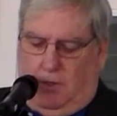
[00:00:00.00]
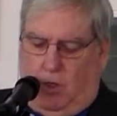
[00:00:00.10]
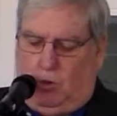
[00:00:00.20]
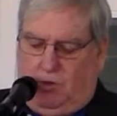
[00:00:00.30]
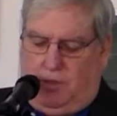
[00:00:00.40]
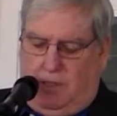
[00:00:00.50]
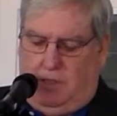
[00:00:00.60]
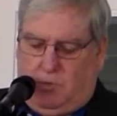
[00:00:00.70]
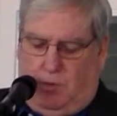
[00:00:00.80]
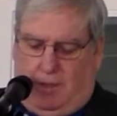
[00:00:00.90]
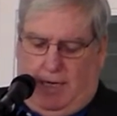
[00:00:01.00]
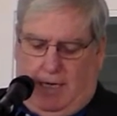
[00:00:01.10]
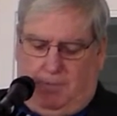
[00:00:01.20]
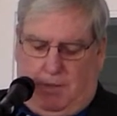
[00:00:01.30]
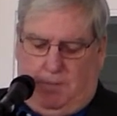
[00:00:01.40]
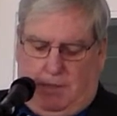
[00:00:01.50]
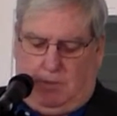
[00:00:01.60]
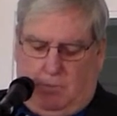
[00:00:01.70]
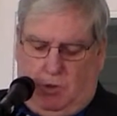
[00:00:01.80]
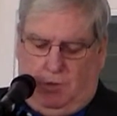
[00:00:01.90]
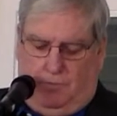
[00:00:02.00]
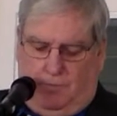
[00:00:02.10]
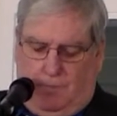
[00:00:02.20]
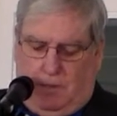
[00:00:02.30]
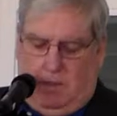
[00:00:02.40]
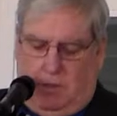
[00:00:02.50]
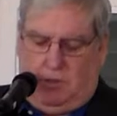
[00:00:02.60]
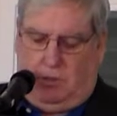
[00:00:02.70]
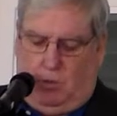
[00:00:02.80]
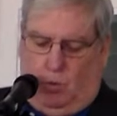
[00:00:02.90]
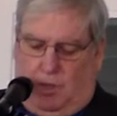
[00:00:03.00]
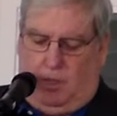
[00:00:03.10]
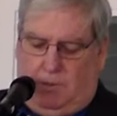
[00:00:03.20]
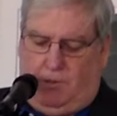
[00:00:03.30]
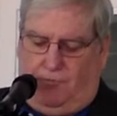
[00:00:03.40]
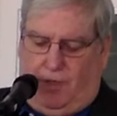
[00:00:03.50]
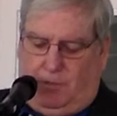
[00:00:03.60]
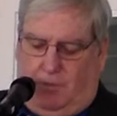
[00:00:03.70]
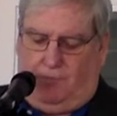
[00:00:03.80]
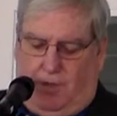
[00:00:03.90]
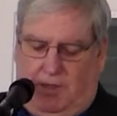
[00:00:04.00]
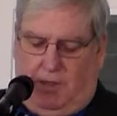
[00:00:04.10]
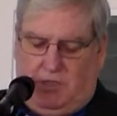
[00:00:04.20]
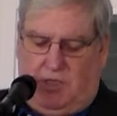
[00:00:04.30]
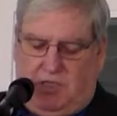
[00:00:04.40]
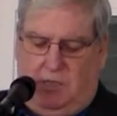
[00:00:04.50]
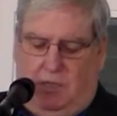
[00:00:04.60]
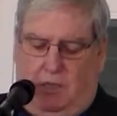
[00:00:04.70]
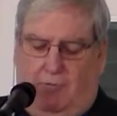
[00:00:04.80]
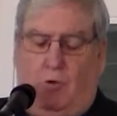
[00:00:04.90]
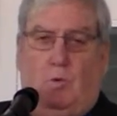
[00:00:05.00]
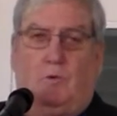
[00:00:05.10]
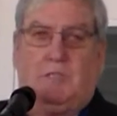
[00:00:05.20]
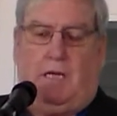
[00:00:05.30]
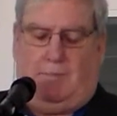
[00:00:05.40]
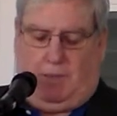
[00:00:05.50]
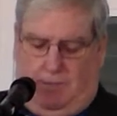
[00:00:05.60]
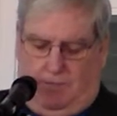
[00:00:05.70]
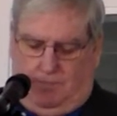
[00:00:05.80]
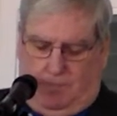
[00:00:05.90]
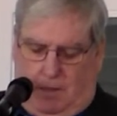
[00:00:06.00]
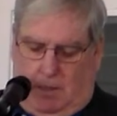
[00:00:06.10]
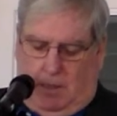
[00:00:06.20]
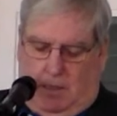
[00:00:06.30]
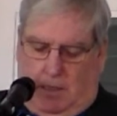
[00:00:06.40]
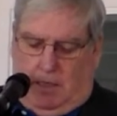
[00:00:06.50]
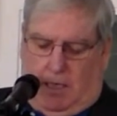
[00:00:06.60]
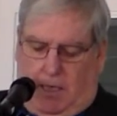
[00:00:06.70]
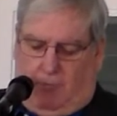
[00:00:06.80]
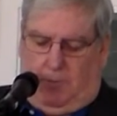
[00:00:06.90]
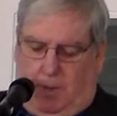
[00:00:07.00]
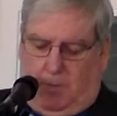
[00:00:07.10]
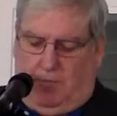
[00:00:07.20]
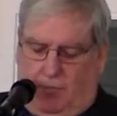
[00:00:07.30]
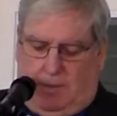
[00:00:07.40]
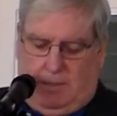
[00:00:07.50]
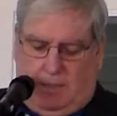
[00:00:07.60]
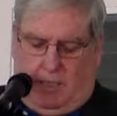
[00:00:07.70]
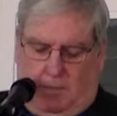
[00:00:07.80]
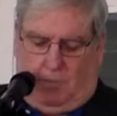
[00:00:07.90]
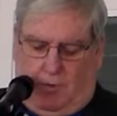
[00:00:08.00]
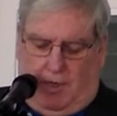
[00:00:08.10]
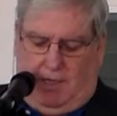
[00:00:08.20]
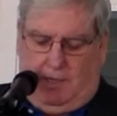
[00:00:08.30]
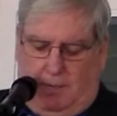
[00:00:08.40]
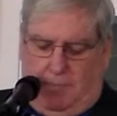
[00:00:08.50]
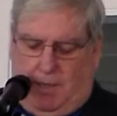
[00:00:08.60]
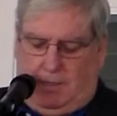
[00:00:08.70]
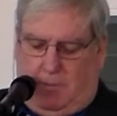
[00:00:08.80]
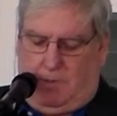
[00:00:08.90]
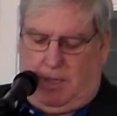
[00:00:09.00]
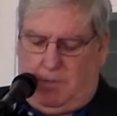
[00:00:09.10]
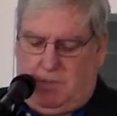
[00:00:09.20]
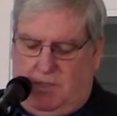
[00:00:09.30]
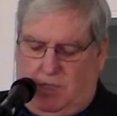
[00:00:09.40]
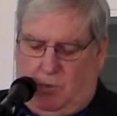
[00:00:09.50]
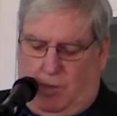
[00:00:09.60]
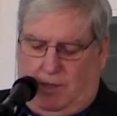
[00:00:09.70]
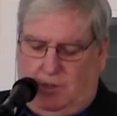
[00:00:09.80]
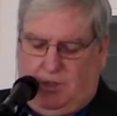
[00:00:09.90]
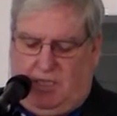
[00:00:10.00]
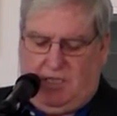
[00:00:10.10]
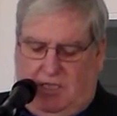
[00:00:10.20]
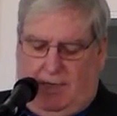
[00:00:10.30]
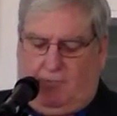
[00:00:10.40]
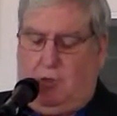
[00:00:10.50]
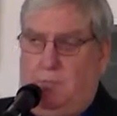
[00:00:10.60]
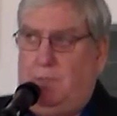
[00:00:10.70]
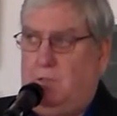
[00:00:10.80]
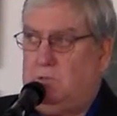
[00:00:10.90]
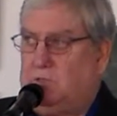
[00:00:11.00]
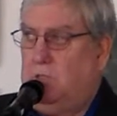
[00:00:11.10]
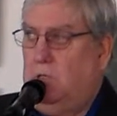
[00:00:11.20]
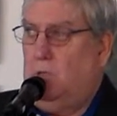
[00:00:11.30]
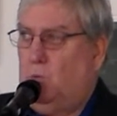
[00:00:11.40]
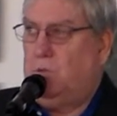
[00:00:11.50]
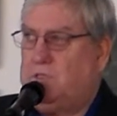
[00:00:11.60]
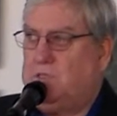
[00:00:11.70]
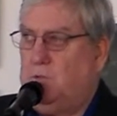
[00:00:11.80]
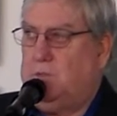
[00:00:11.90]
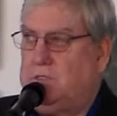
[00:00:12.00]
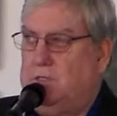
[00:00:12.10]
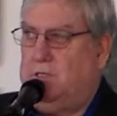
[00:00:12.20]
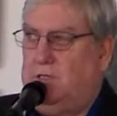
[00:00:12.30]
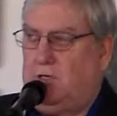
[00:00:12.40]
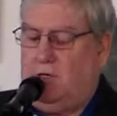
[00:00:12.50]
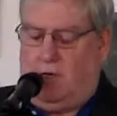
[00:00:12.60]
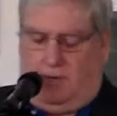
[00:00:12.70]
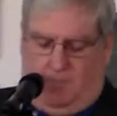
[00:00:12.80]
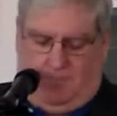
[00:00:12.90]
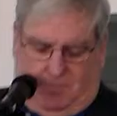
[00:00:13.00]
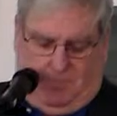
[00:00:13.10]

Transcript: The older kids were unhappy about the move. It took a while, but the family finally adjusted and everyone was happy. I have a memory from that time of riding in the back of my mom's station wagon chasing after the Beatles with Sue and Cindy in the car.